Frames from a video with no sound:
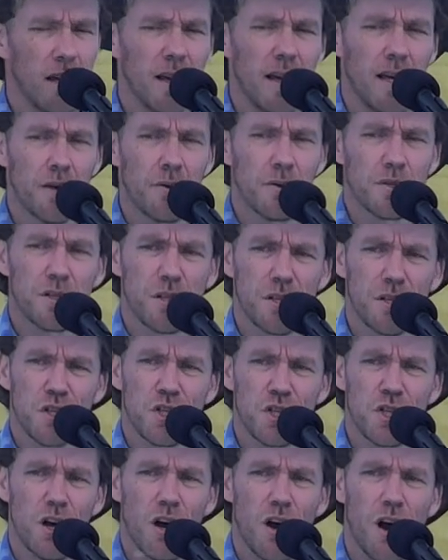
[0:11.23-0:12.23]
He was a
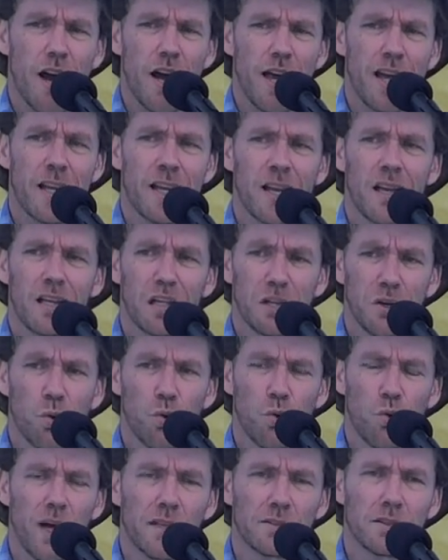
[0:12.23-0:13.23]
shy
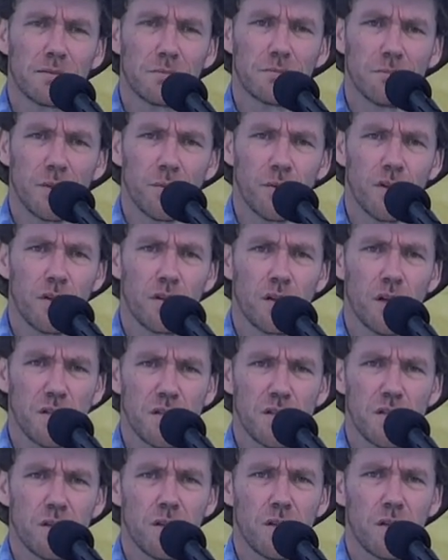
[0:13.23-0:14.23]
little runt with
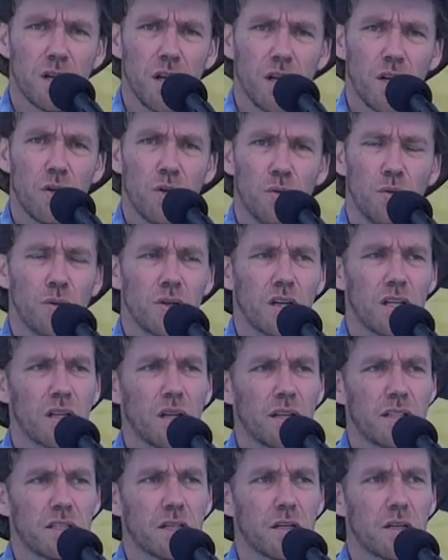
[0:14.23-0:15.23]
lots of go and
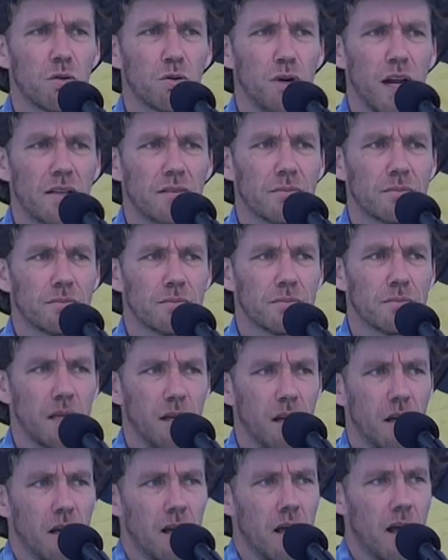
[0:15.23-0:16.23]
lots of grunt
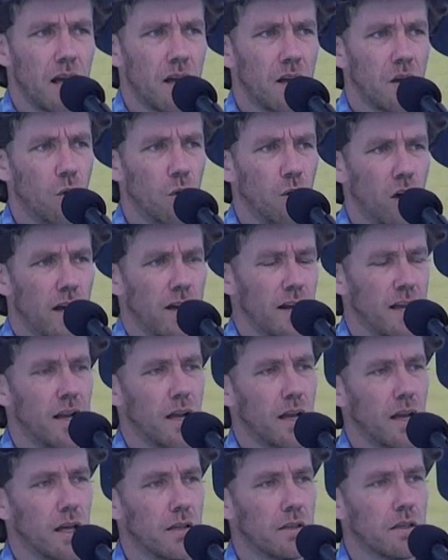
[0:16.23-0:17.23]
and quite
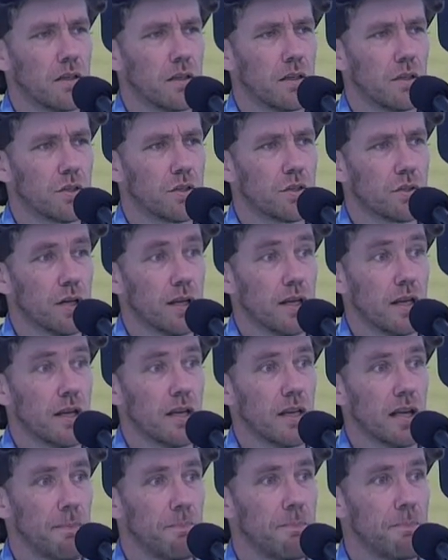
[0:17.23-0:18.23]
a
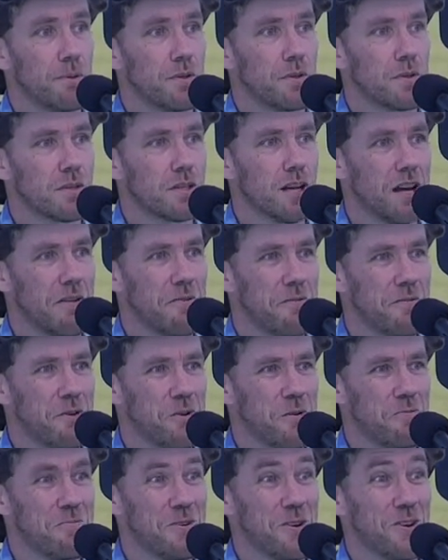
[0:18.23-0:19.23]
country appetite
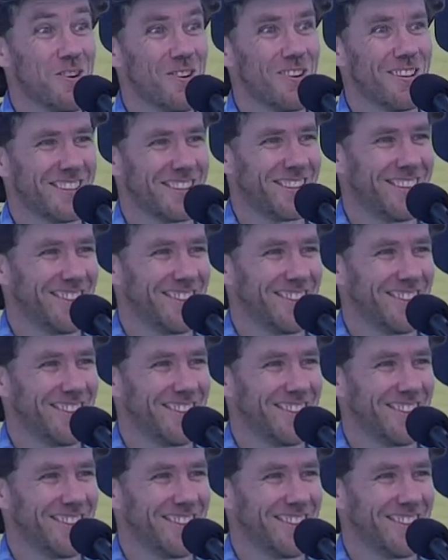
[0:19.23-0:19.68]
for more.